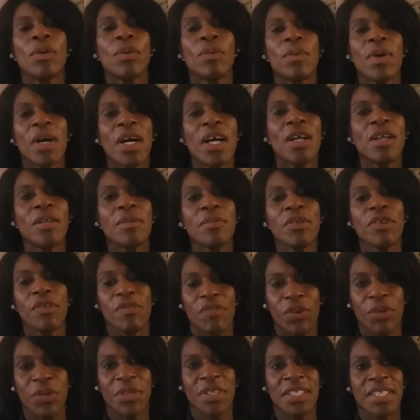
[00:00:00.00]
Well,
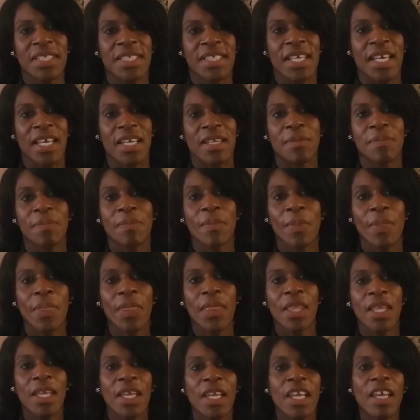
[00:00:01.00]
you've heard it said,
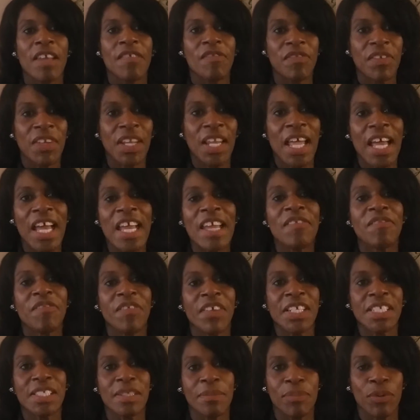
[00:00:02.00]
if
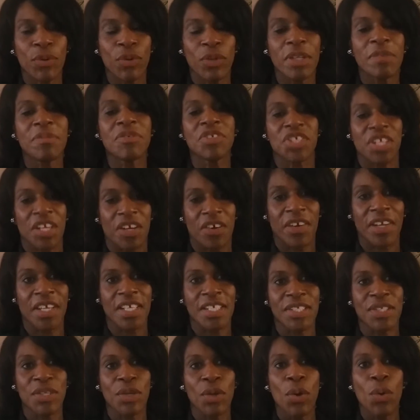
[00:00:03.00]
life is a bowl of
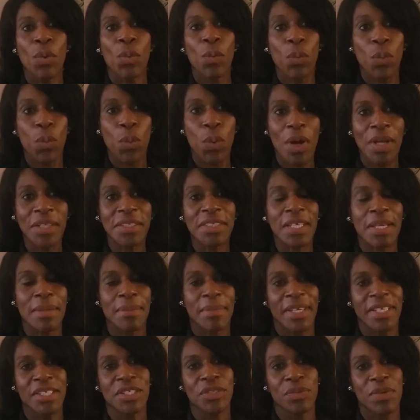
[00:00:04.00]
cherries, what
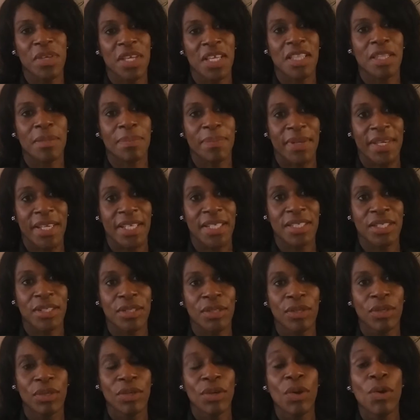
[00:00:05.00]
am I doing in the pit?
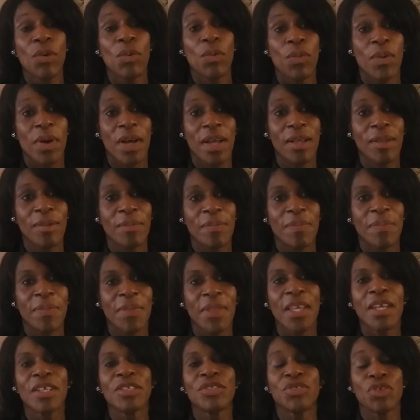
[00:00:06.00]
Well,
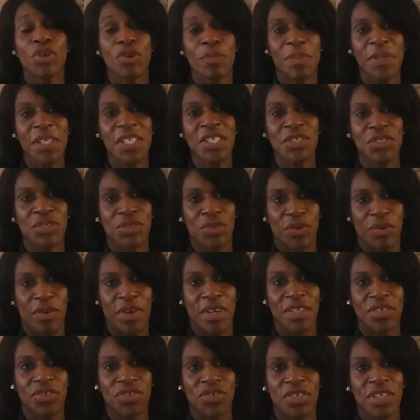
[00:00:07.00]
don't be
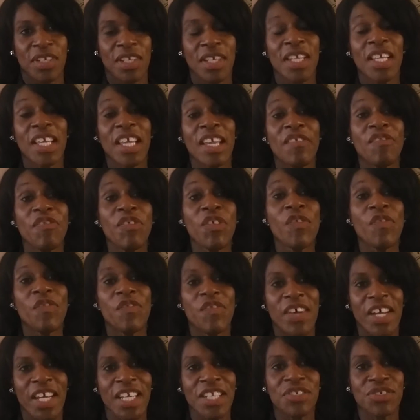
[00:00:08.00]
discouraged. If you
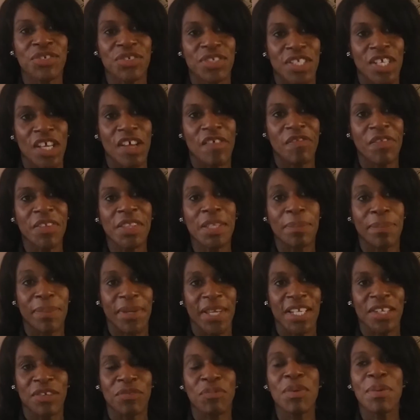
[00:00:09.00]
find yourself in the
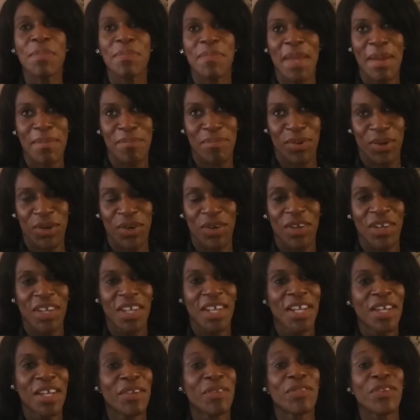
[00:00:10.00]
pit, remember,
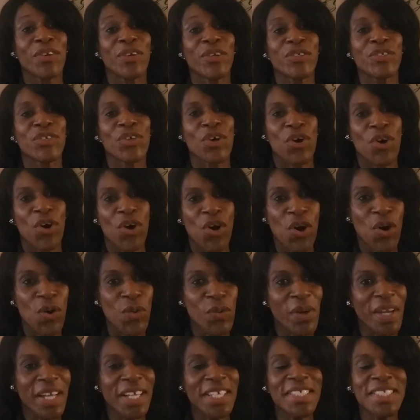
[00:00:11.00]
there's
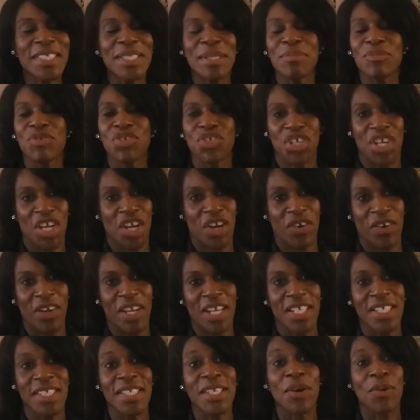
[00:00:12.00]
always some
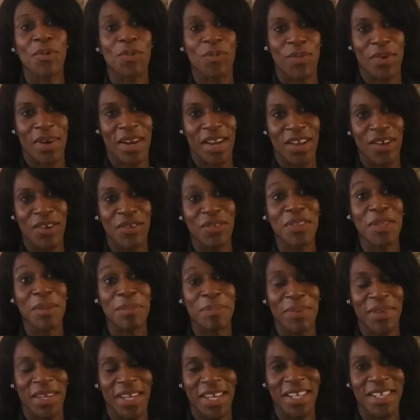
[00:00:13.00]
cherries around the
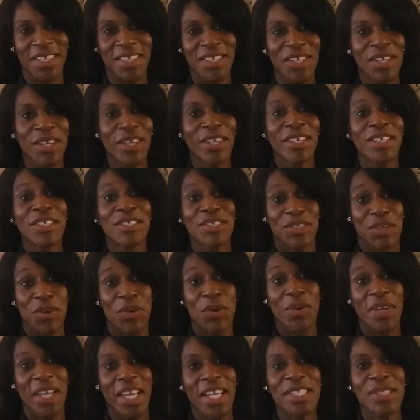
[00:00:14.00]
pit.
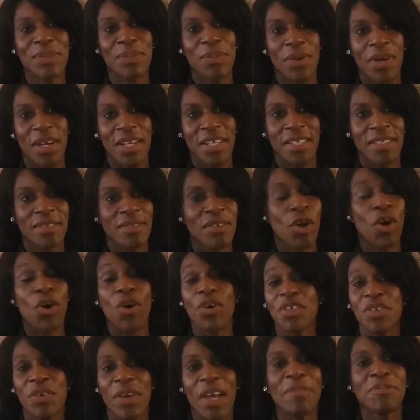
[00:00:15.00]
So guess what?
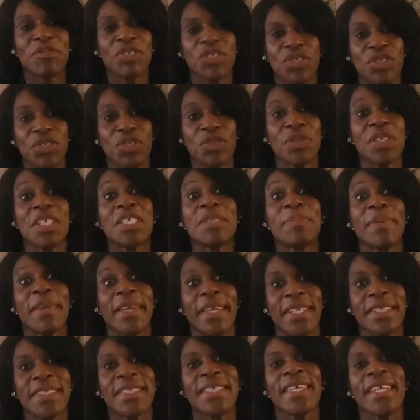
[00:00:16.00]
All you have to do is
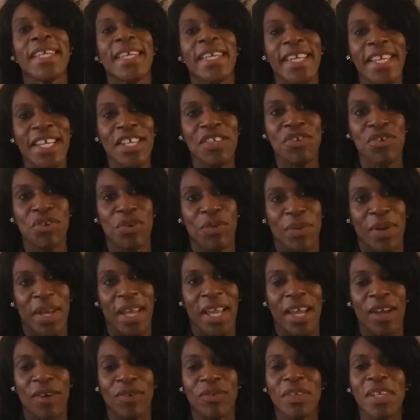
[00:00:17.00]
begin to eat your
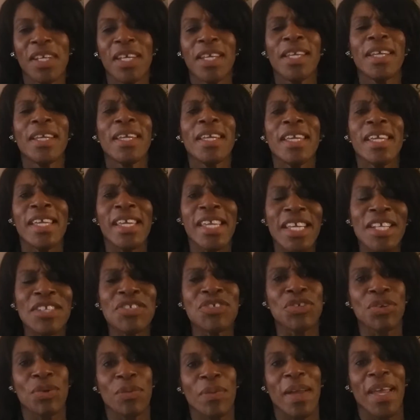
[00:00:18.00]
way out.
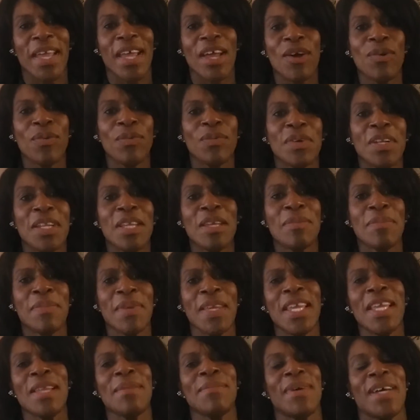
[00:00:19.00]
Eat your way out? What do you
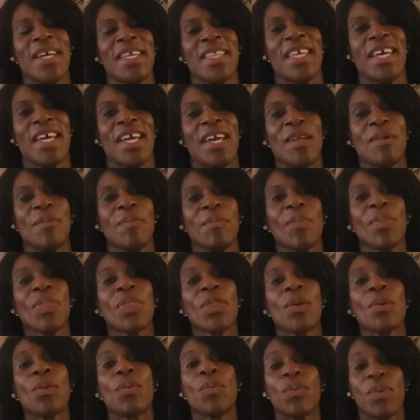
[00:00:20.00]
mean by that?
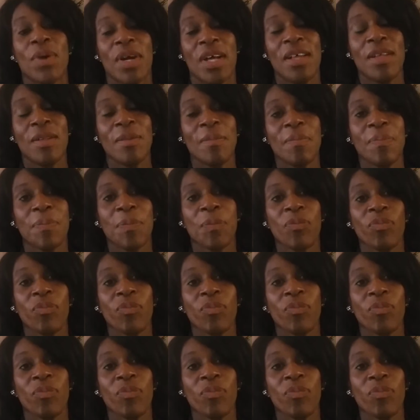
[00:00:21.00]
Well,